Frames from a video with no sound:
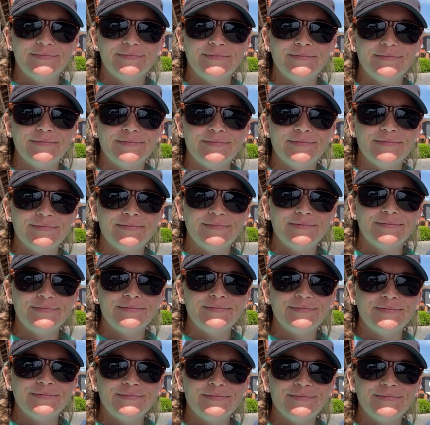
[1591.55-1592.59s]

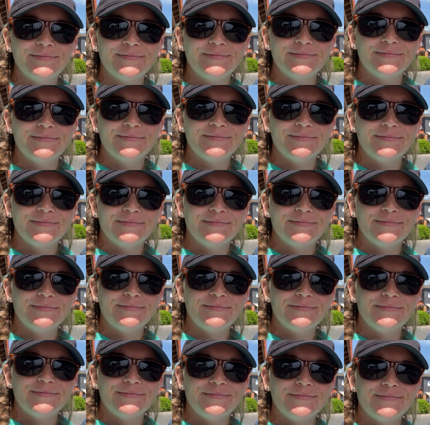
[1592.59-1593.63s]

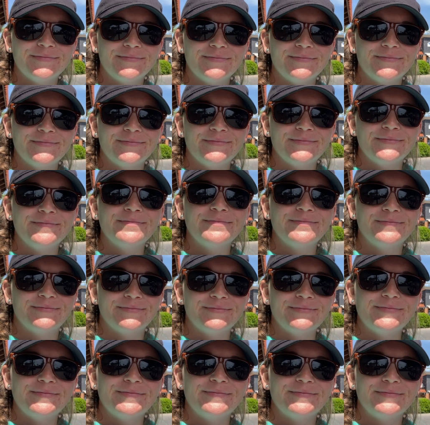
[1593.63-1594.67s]

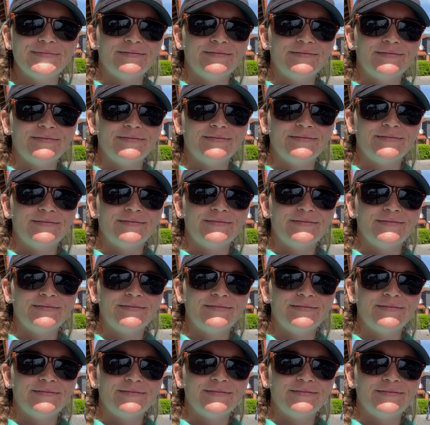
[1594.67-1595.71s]

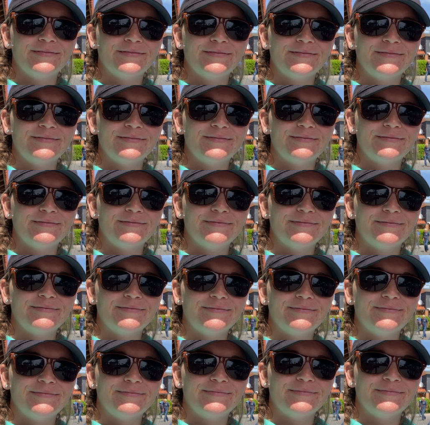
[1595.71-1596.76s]

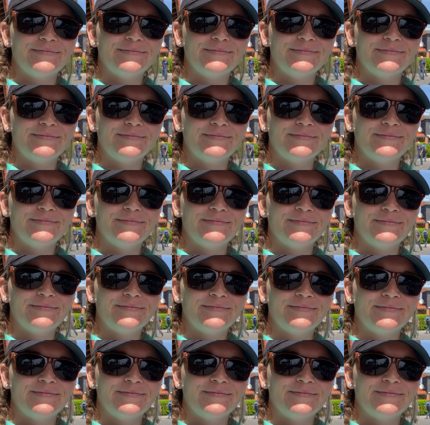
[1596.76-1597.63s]
This person isn't speaking.